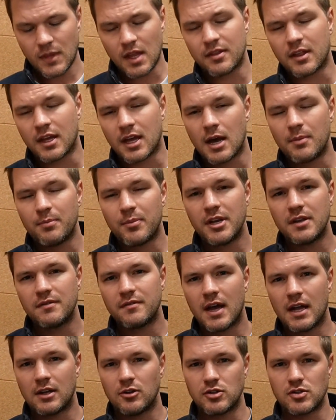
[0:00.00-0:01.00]
the company
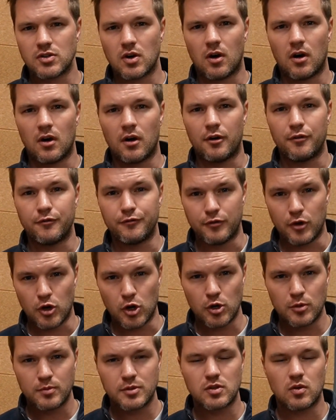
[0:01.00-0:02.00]
values are
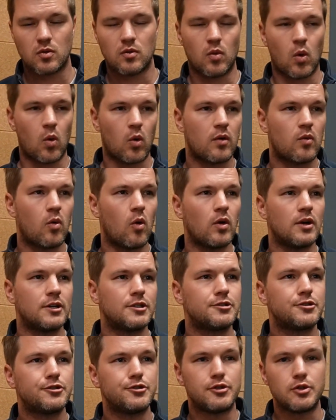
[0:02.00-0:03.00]
verbs, or call it
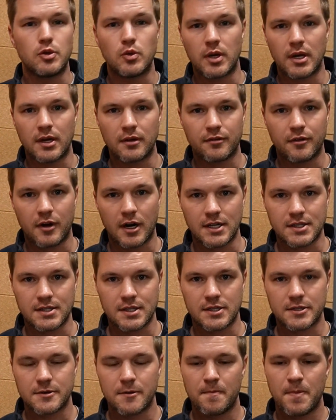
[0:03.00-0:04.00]
doing
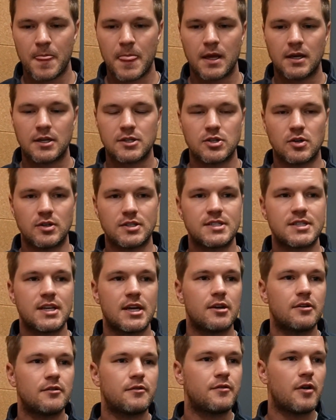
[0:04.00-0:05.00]
phrases. So
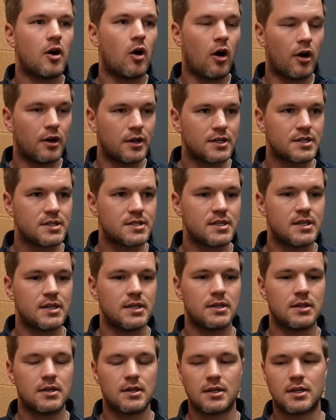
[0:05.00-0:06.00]
instead of
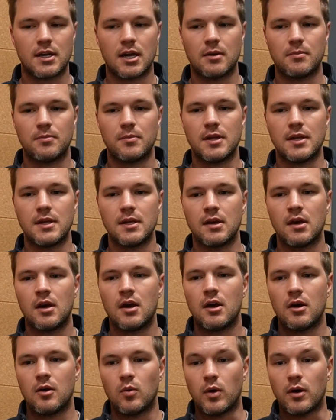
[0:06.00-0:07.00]
honesty, it can be,
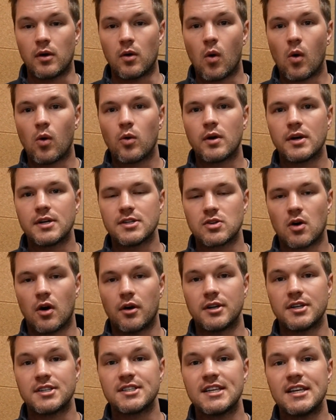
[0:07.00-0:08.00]
we're always
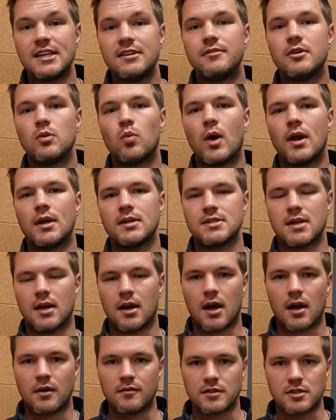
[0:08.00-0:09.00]
honest even when it's
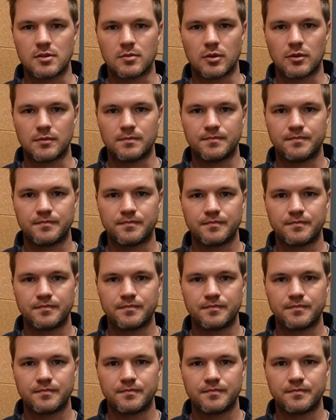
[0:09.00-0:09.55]
uncomfortable.